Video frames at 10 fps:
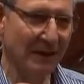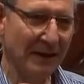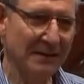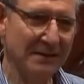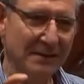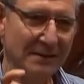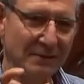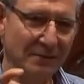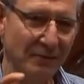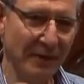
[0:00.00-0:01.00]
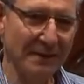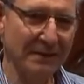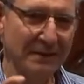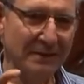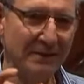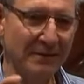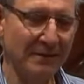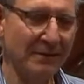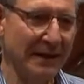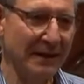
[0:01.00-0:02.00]
In just 20 to
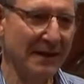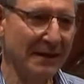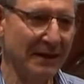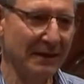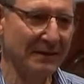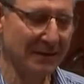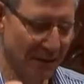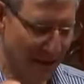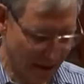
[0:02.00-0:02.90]
30 years, it